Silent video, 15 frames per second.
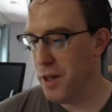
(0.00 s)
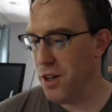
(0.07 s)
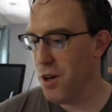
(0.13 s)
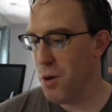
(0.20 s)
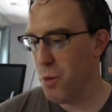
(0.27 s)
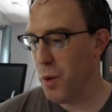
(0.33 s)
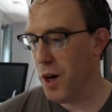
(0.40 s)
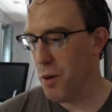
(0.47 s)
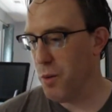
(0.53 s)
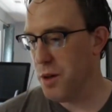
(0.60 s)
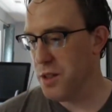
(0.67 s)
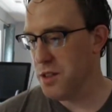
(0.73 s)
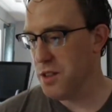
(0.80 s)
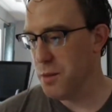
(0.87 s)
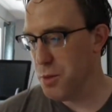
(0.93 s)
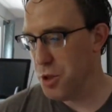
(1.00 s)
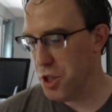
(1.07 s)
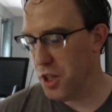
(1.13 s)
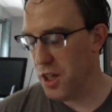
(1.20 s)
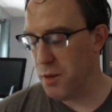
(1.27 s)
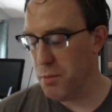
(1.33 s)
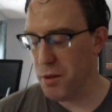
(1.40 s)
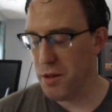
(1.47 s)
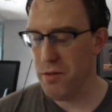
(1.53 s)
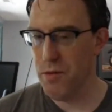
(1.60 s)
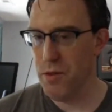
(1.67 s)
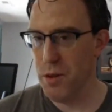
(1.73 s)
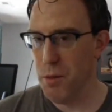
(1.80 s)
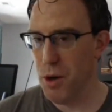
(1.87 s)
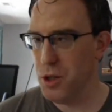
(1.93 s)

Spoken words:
on where it was in the machine, but for the most